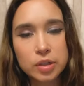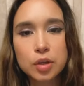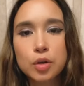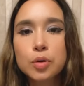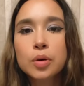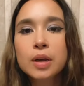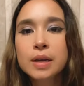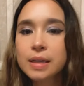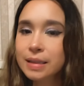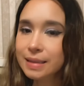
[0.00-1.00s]
to go
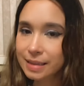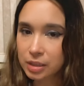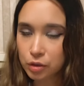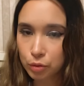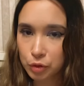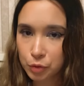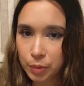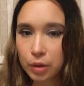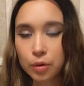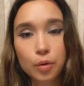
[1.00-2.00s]
listen to a
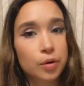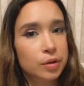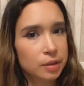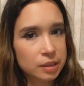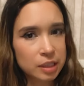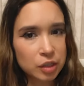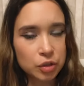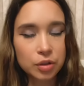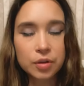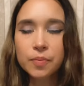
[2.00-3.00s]
speaker or a
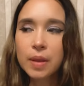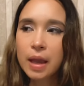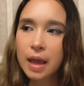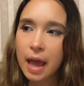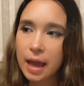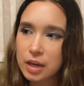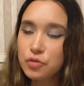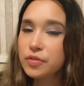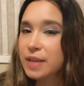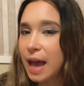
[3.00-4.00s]
teacher, and you
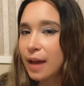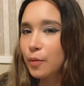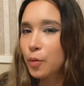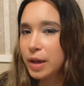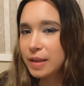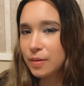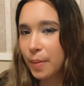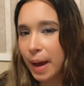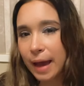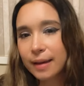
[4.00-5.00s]
sat way in the
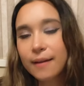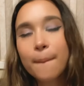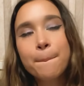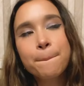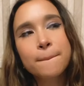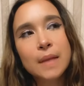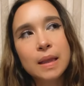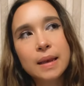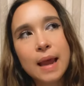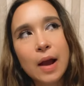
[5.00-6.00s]
back.
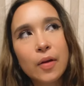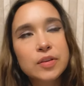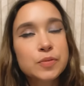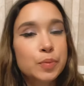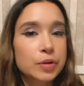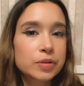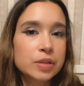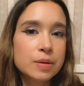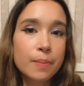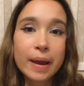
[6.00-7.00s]
Now this
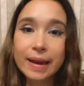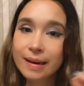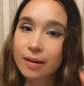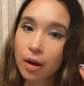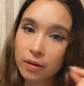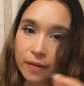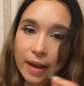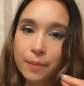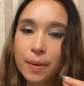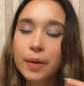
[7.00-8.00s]
person might not have
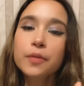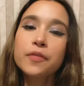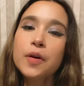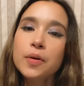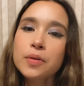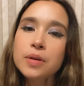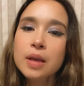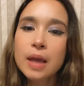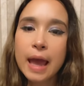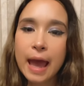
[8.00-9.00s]
had a microphone,
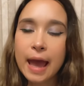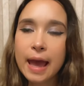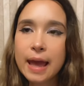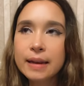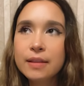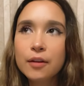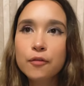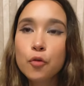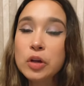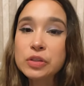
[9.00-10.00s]
and their
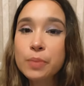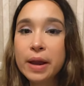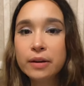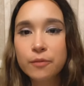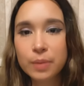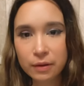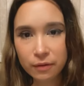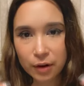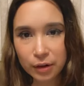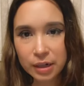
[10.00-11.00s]
voice might have been
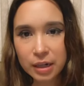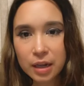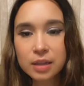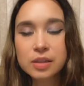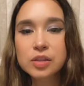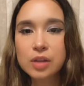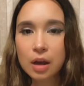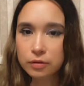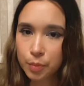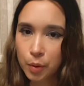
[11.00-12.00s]
very
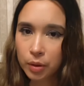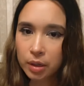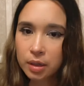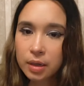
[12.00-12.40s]
soft-spoken.